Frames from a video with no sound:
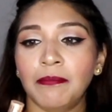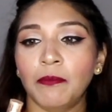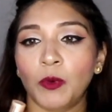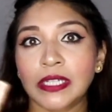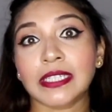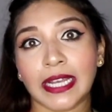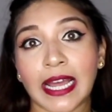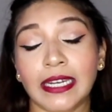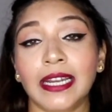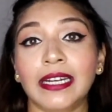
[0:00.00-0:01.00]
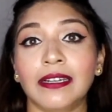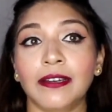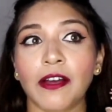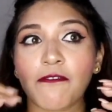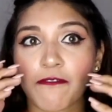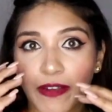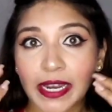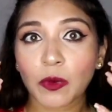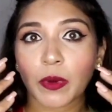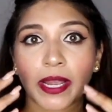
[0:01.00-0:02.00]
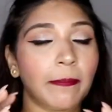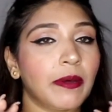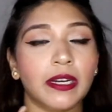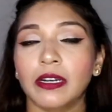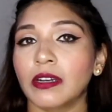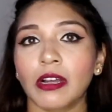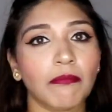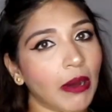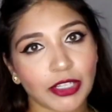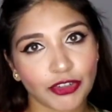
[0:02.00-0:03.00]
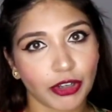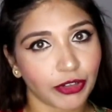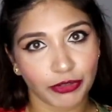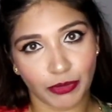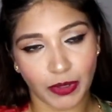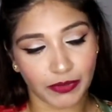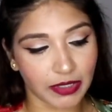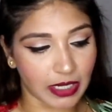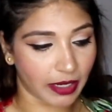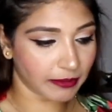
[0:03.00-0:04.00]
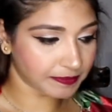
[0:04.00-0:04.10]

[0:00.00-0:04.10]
once again, it'll fade away, but it'll not budge on you throughout the day.